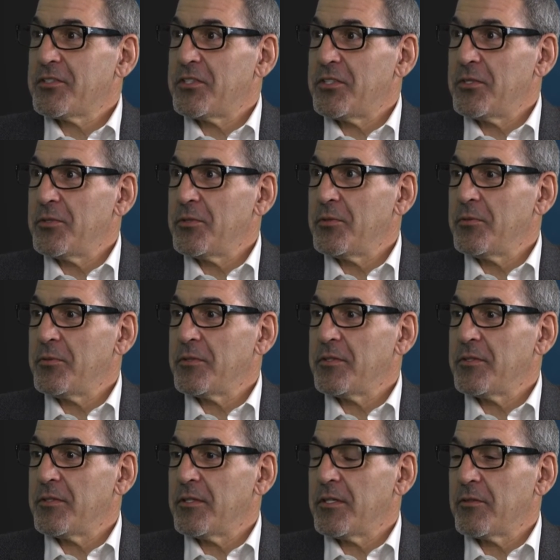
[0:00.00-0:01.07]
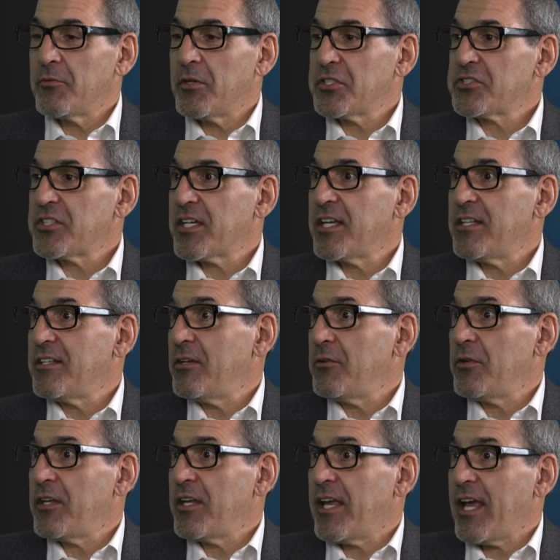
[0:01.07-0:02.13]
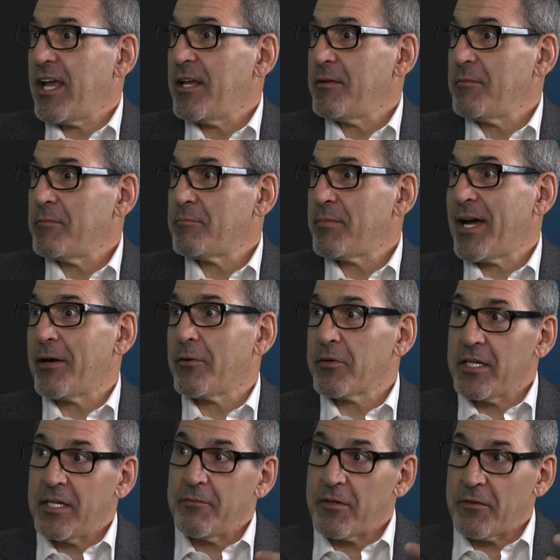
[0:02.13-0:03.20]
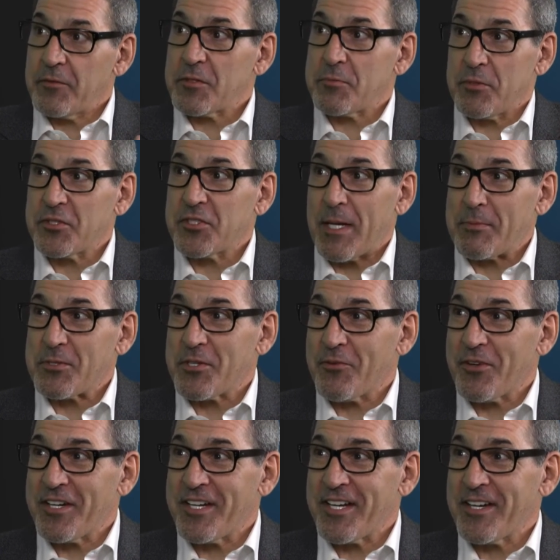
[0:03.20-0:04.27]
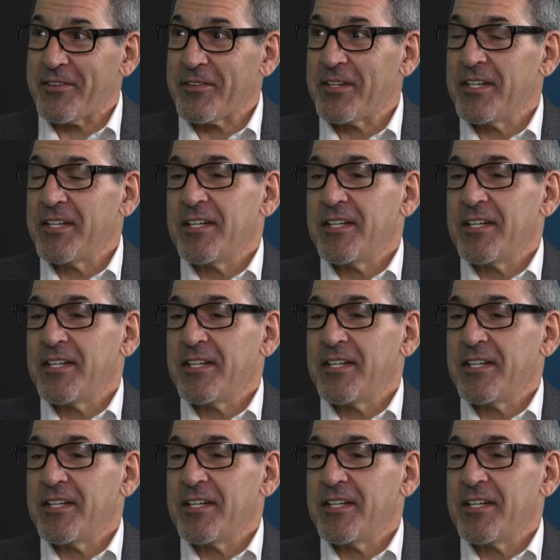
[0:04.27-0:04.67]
to Russia continuing to gain power, even if it's perception right now?